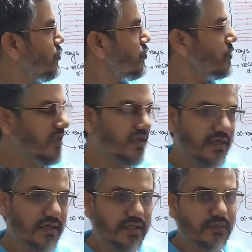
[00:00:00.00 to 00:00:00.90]
glow
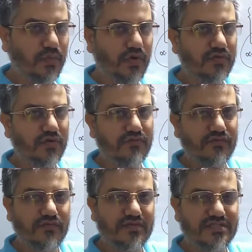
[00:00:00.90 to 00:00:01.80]
at the point
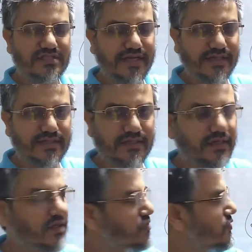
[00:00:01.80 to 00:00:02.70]
of strike.
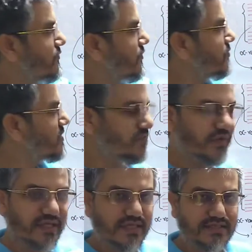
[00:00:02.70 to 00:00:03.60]
So from this
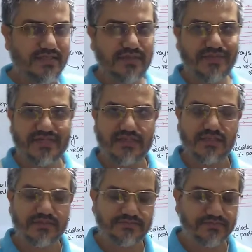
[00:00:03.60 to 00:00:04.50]
we can easily
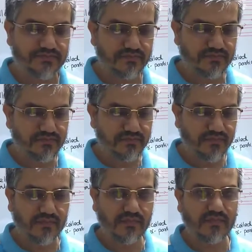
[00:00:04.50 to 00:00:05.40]
measure
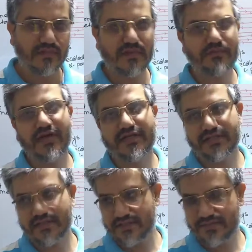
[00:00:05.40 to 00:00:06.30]
the
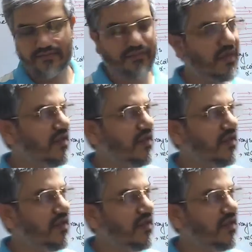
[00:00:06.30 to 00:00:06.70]
particles.